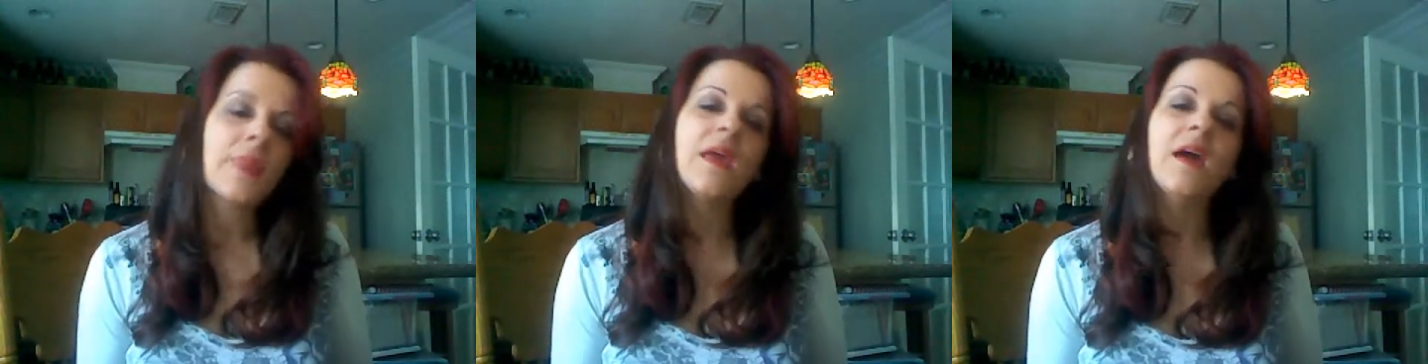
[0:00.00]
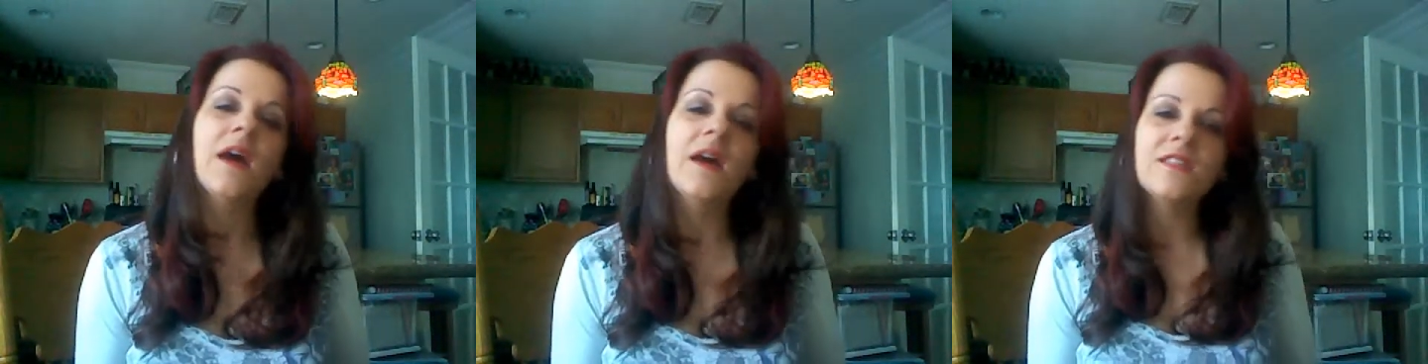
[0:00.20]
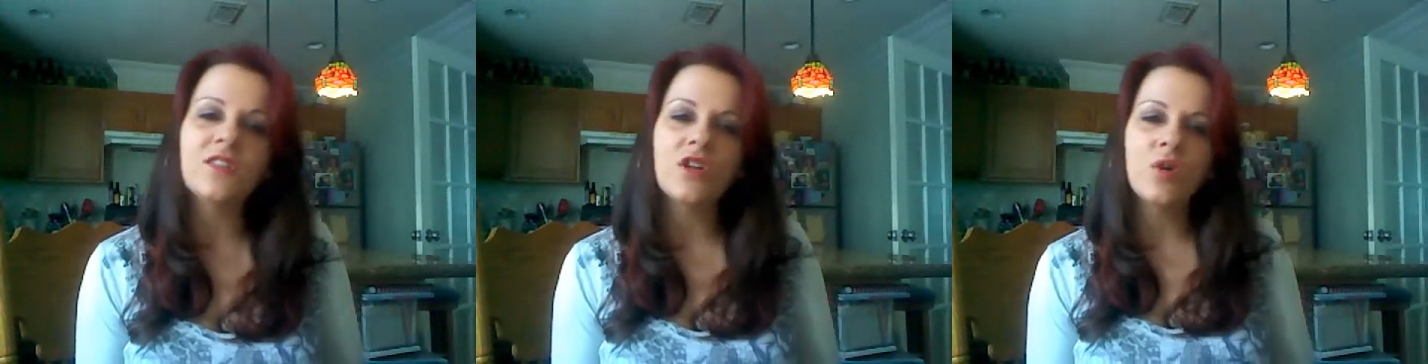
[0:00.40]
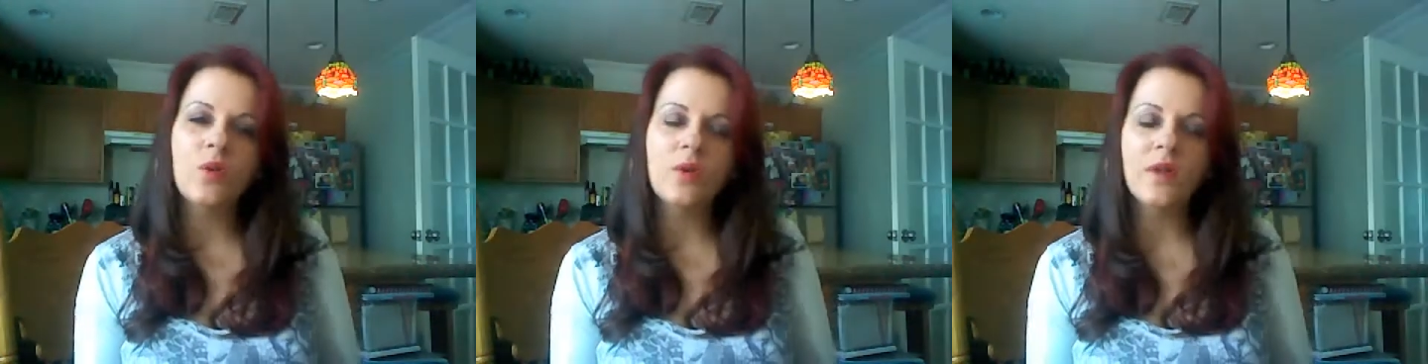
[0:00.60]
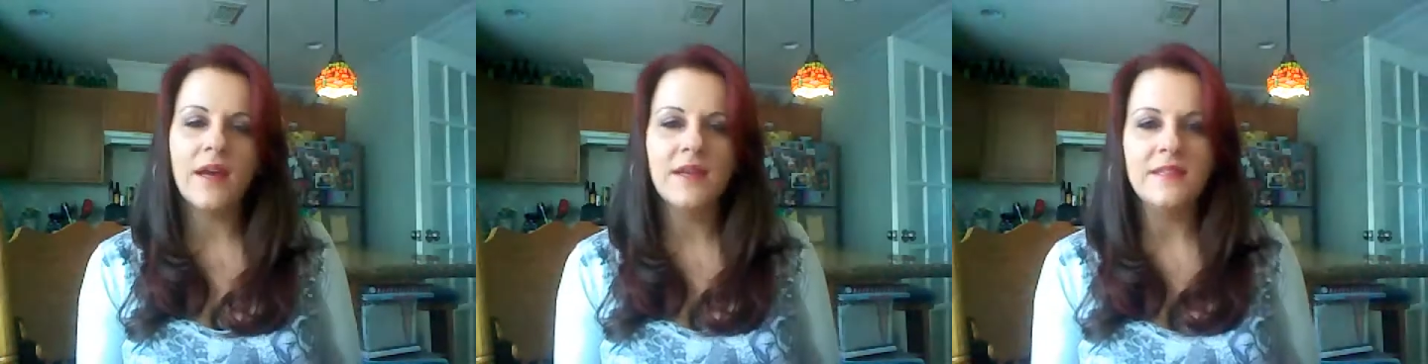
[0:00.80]
It's a
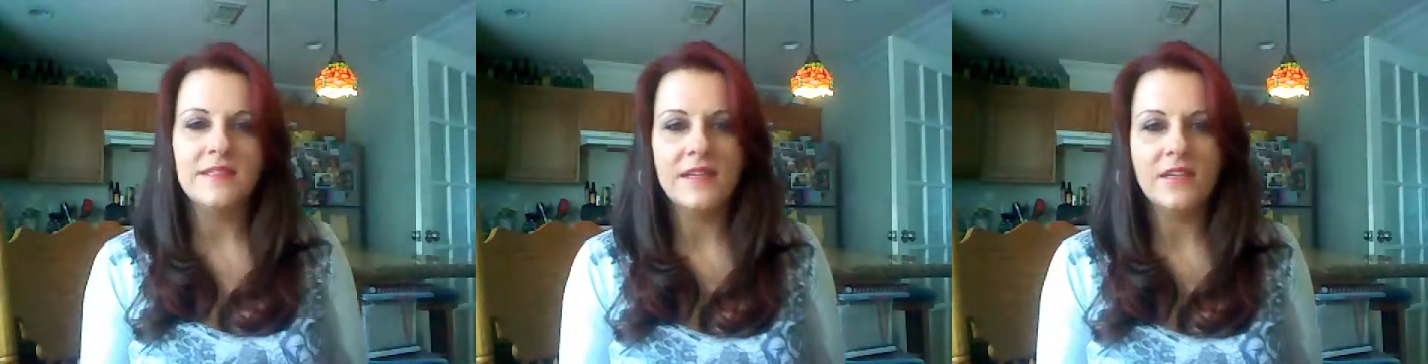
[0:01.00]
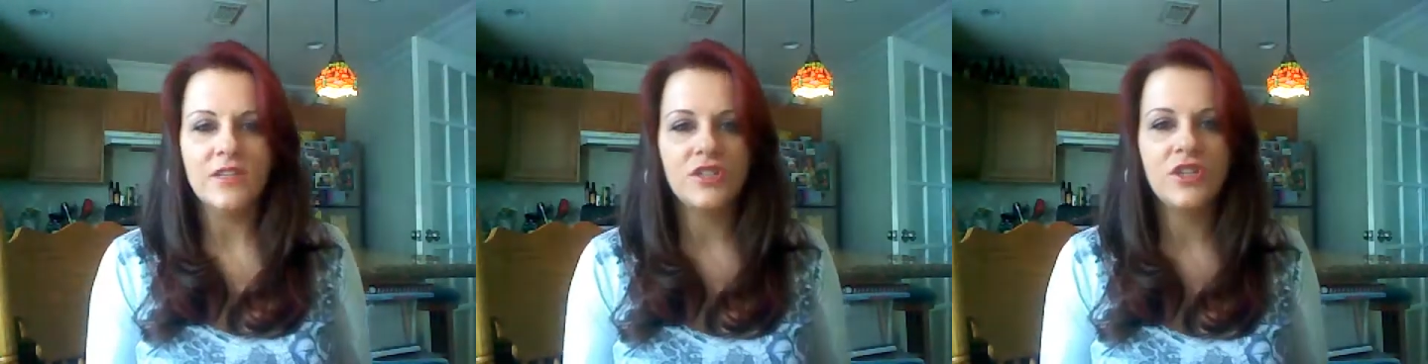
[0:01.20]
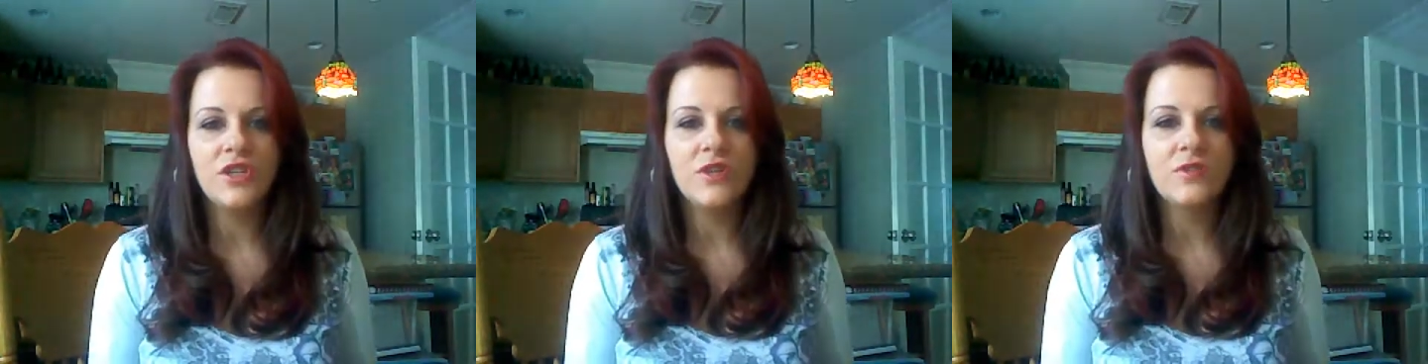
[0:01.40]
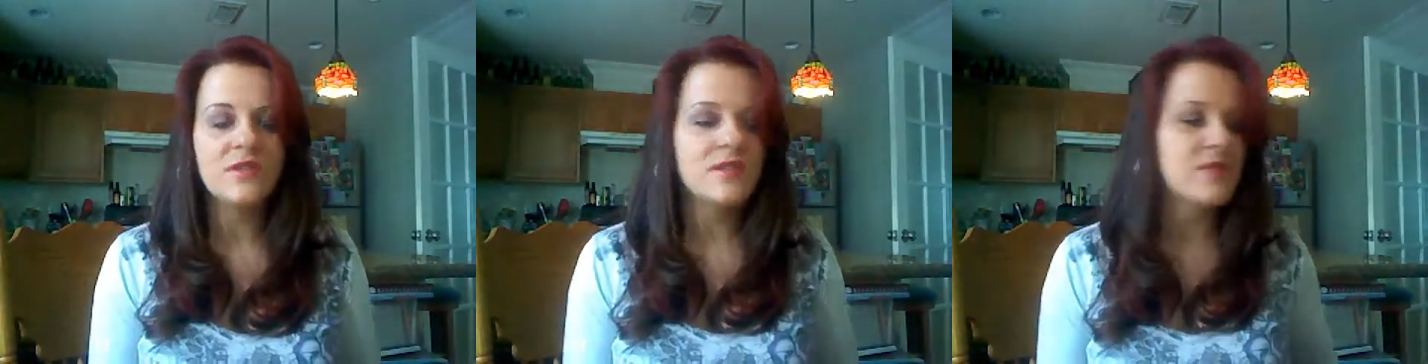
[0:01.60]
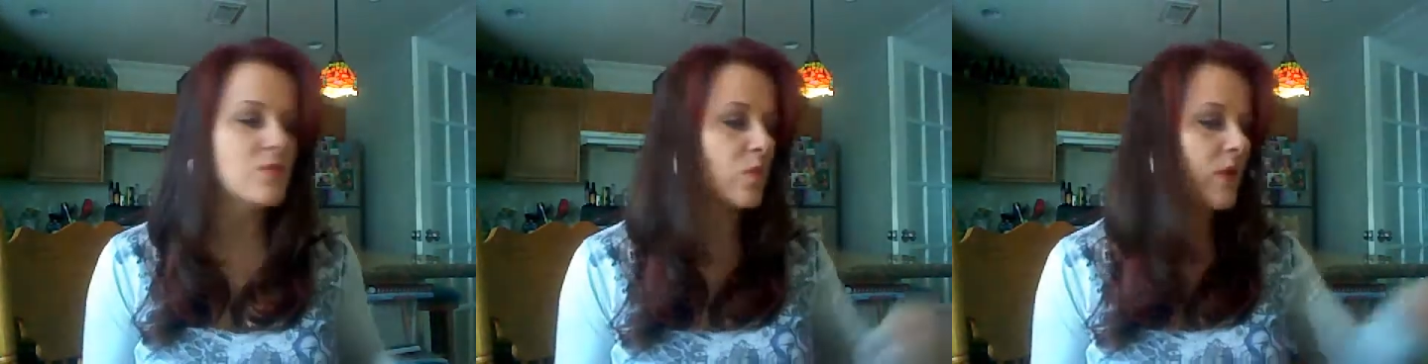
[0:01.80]
cool idea. She
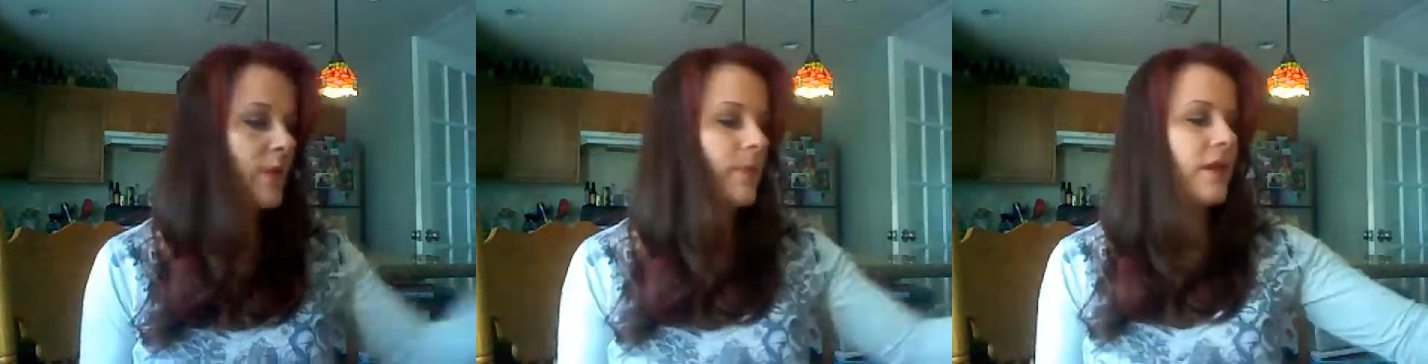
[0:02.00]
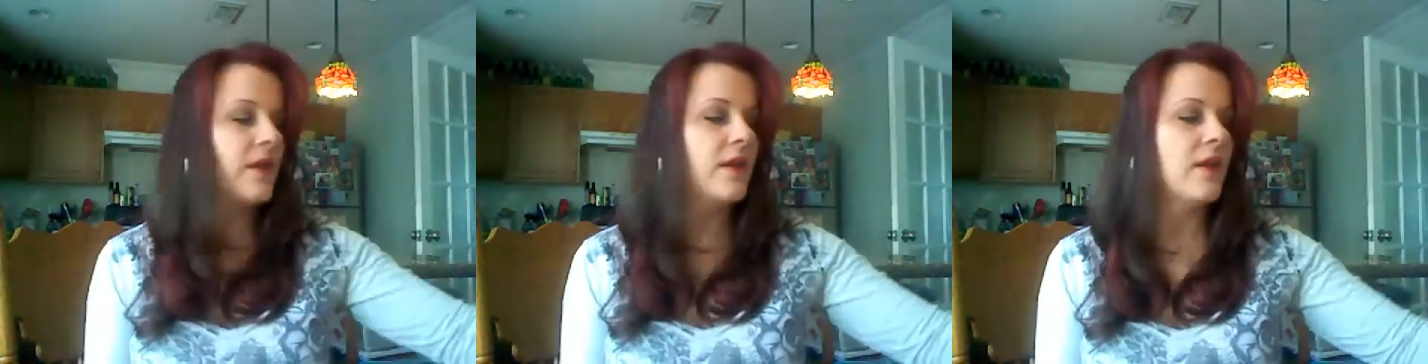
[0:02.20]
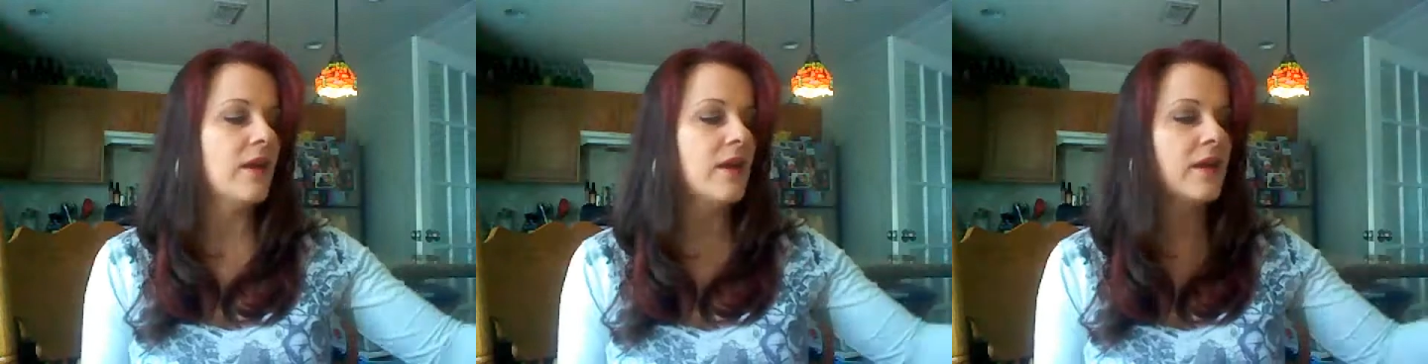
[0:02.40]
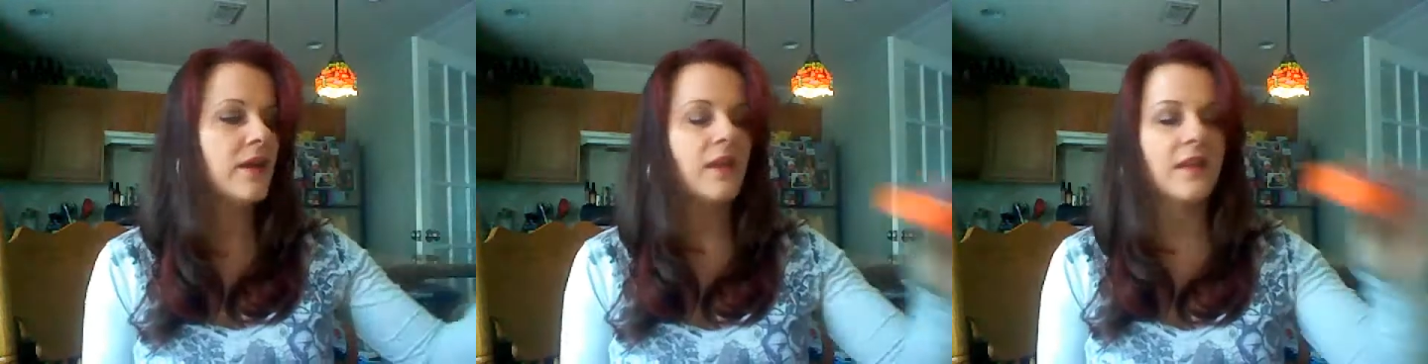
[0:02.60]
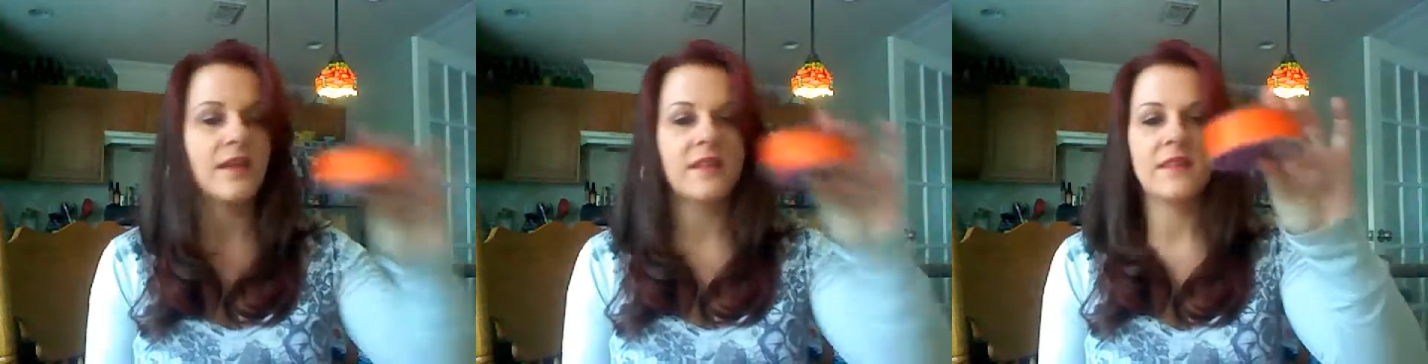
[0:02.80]
uses ribbon, kind
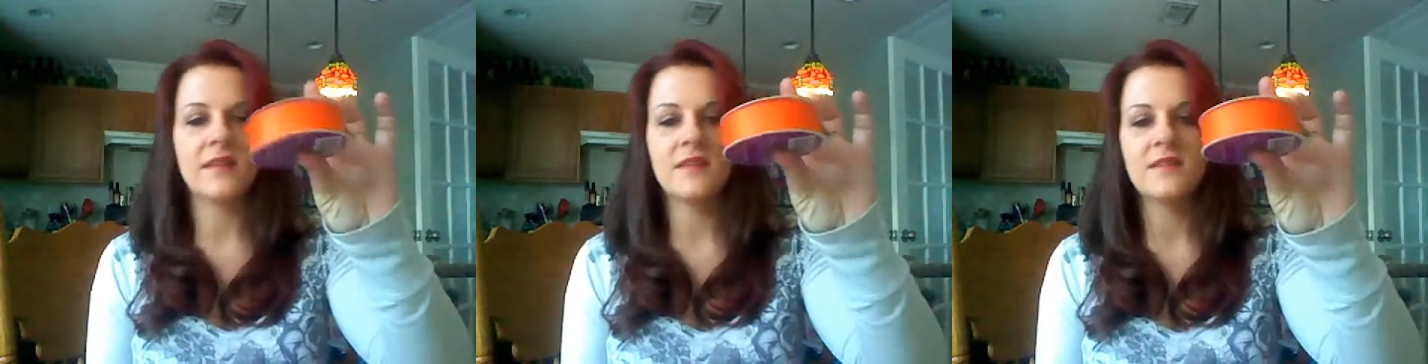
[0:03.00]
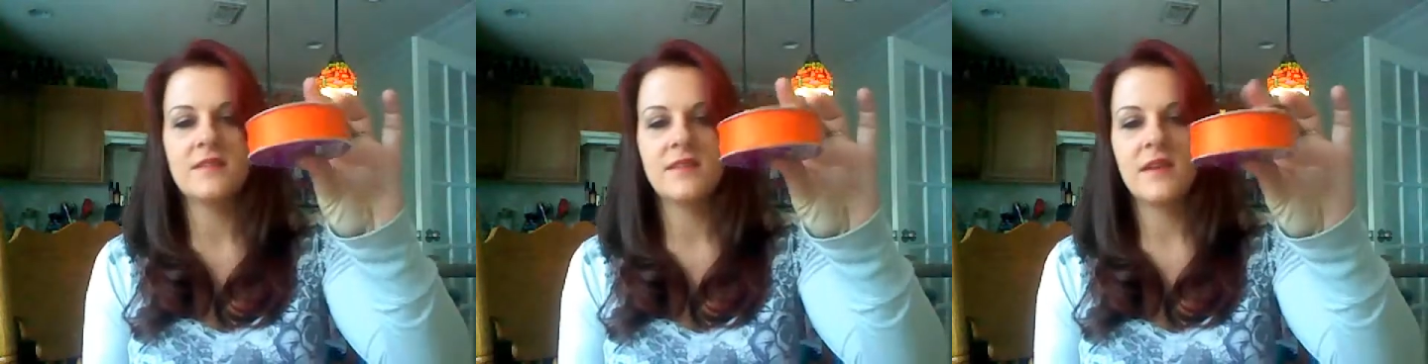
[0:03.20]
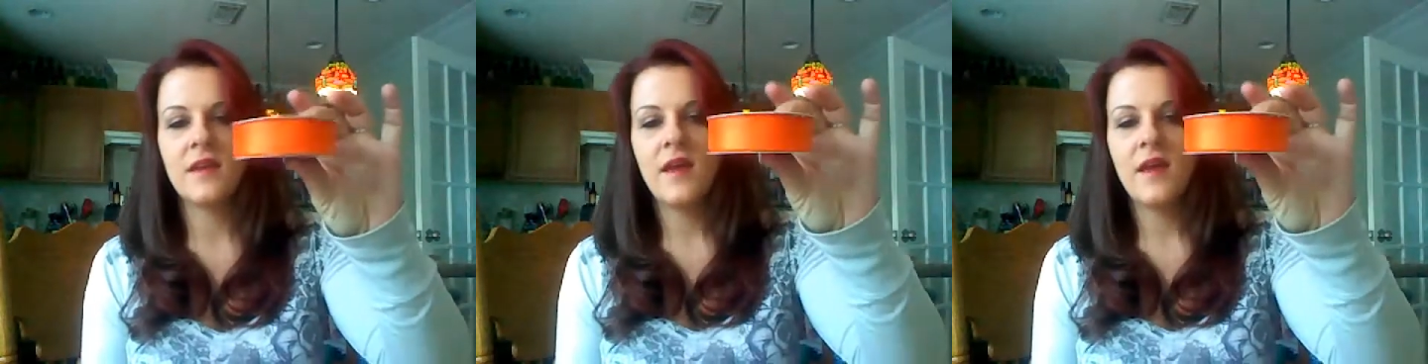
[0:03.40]
of like this,